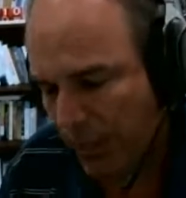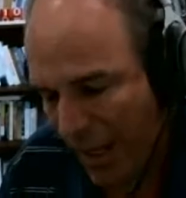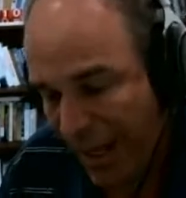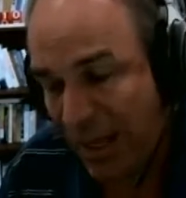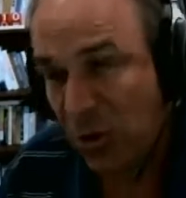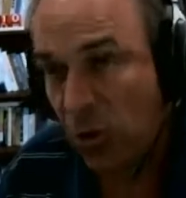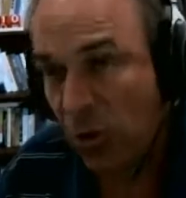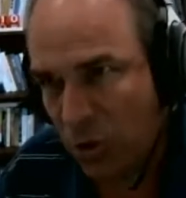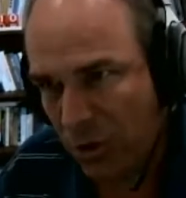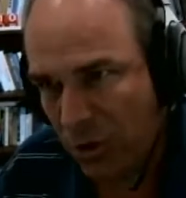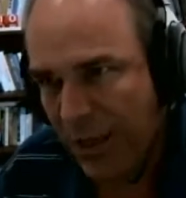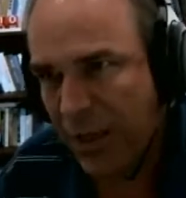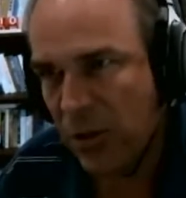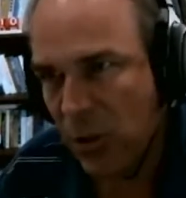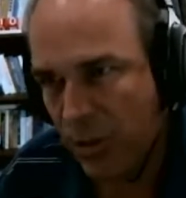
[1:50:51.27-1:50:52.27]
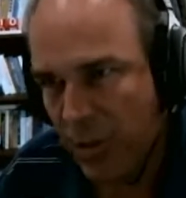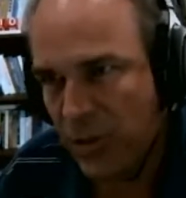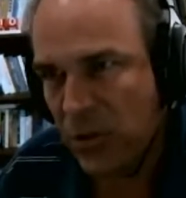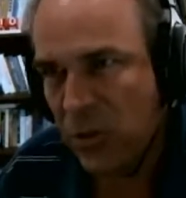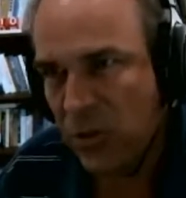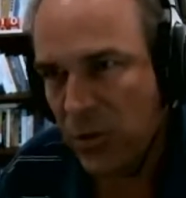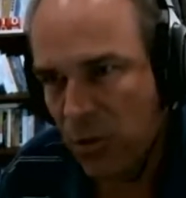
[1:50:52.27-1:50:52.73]
ecological
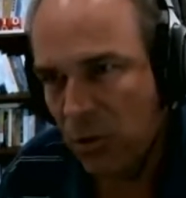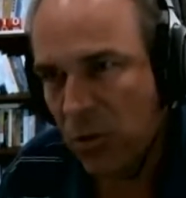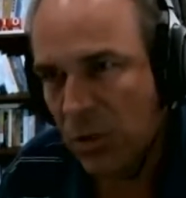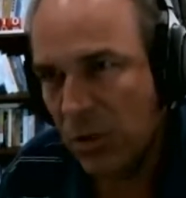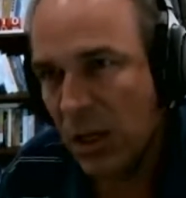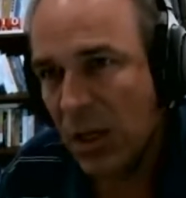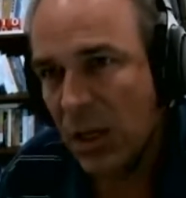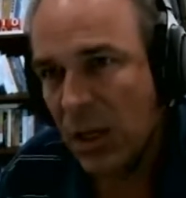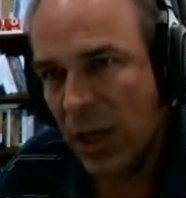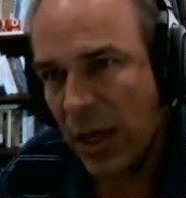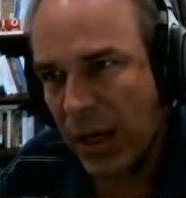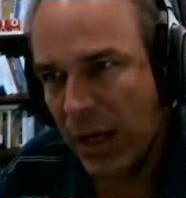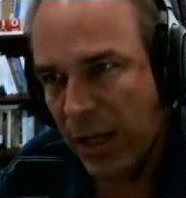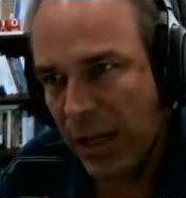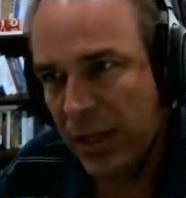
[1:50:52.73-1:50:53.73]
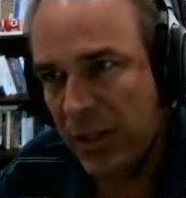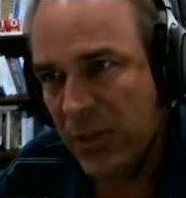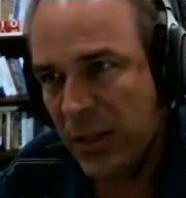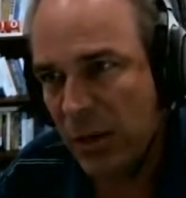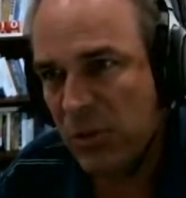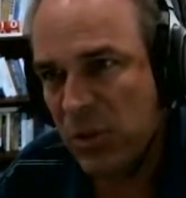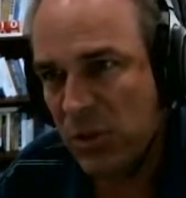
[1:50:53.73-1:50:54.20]
economics and so on. And it
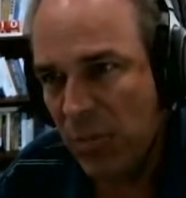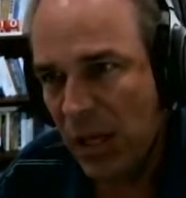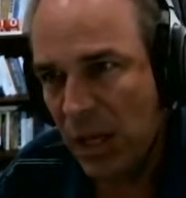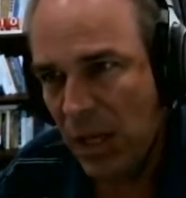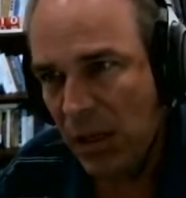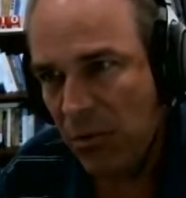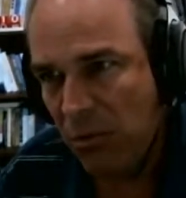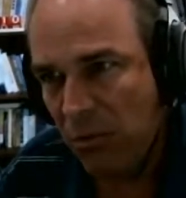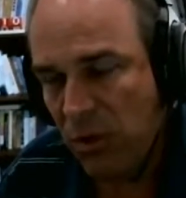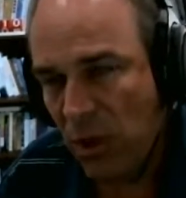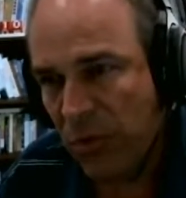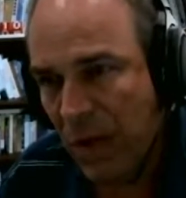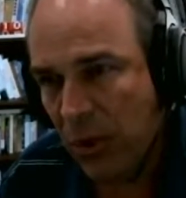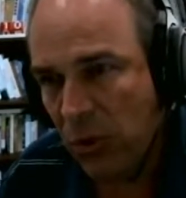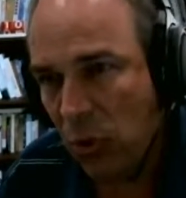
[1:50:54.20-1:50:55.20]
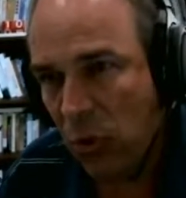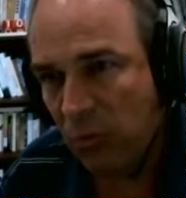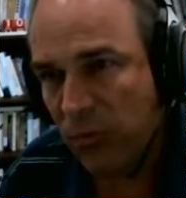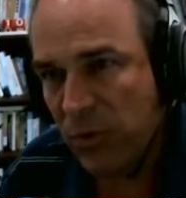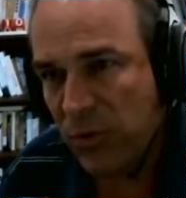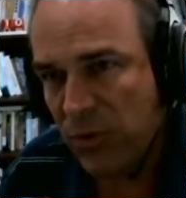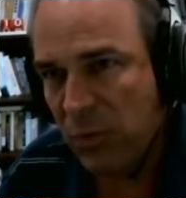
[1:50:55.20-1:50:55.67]
seems to me, you know, that
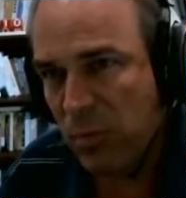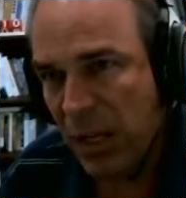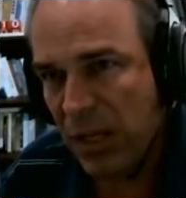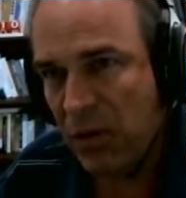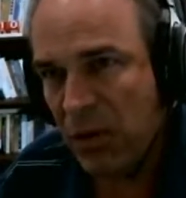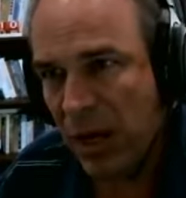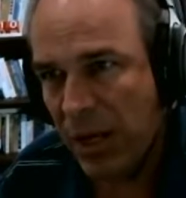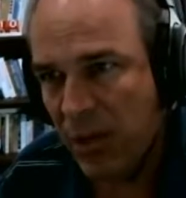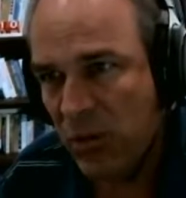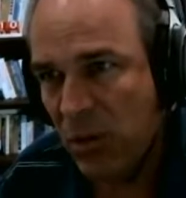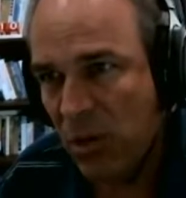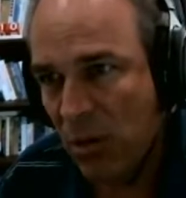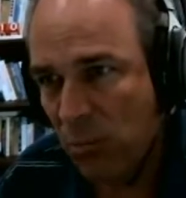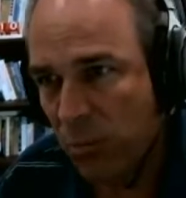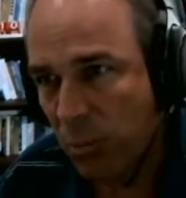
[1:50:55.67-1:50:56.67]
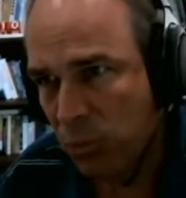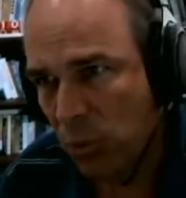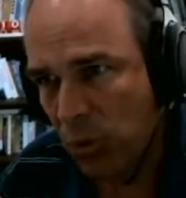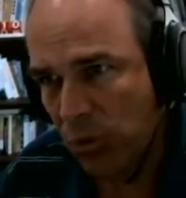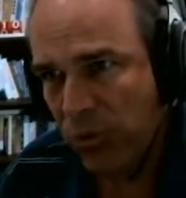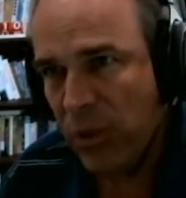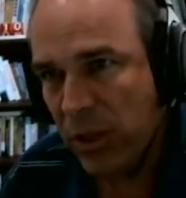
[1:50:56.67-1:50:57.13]
conference in many ways
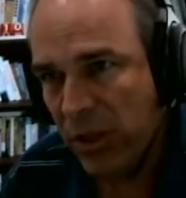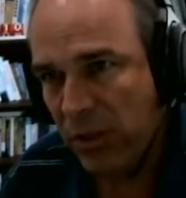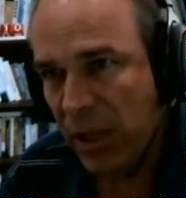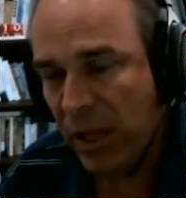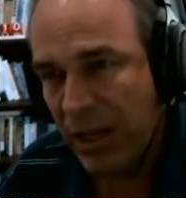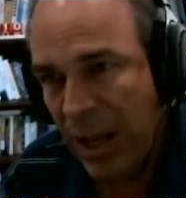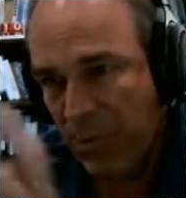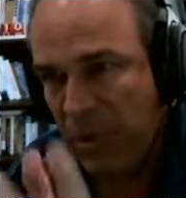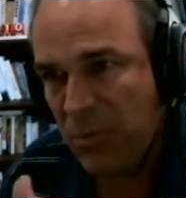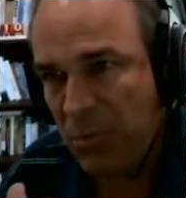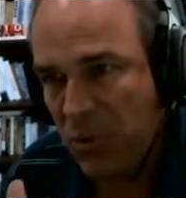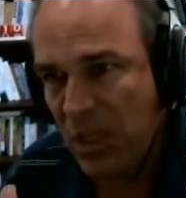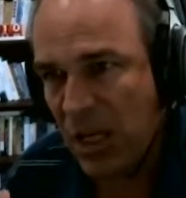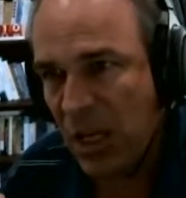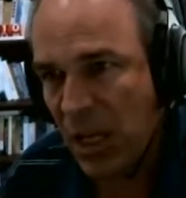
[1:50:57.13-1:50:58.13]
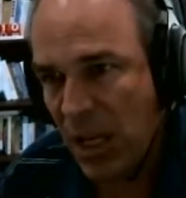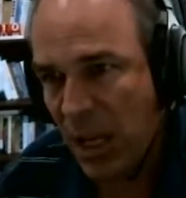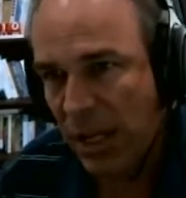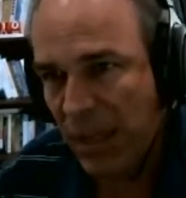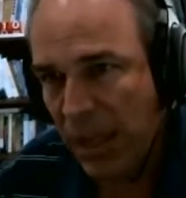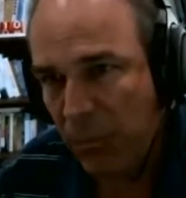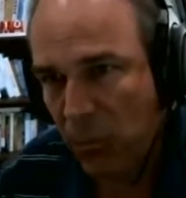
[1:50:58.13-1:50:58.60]
brought that MMT
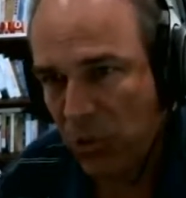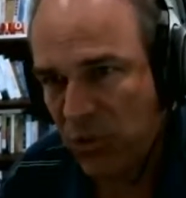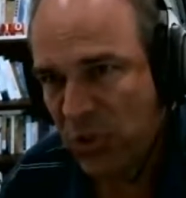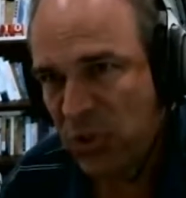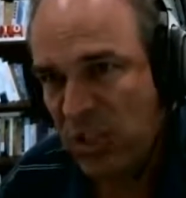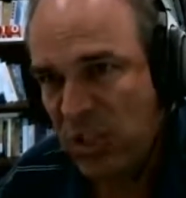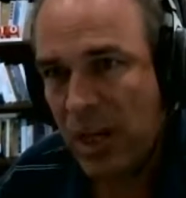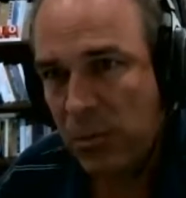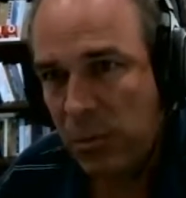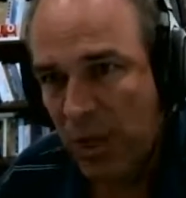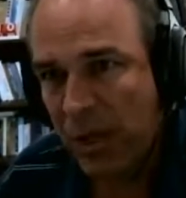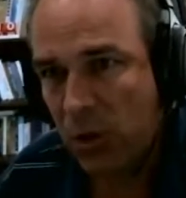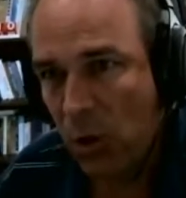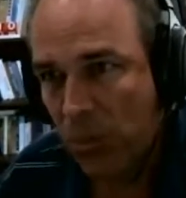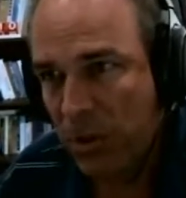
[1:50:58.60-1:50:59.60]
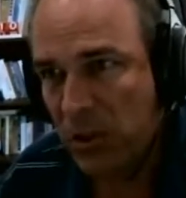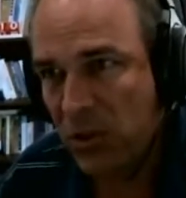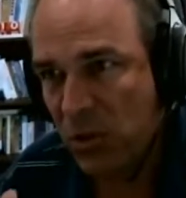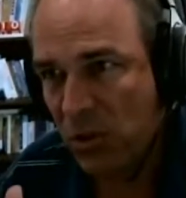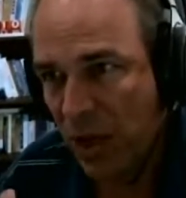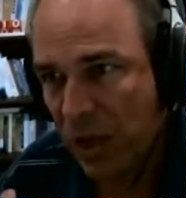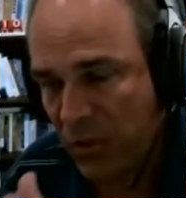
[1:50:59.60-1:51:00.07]
and that more sustainable
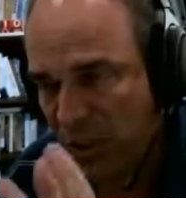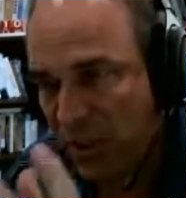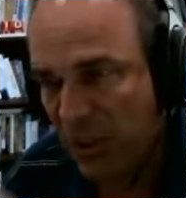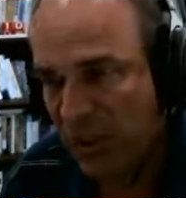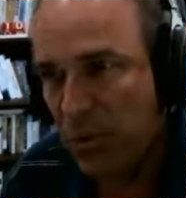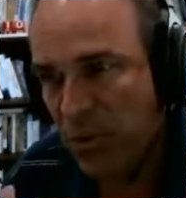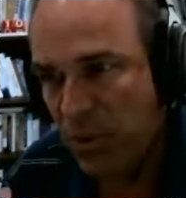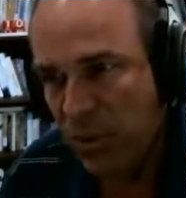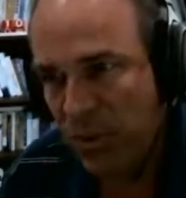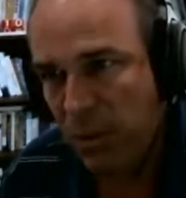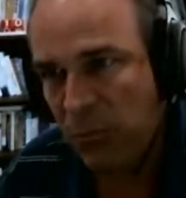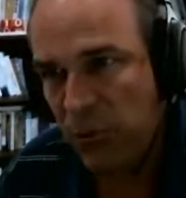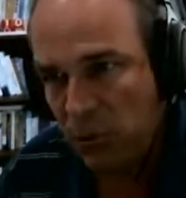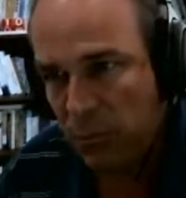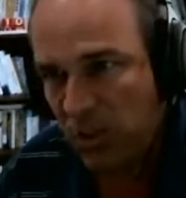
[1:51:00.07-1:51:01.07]
economics as a deliberate attempt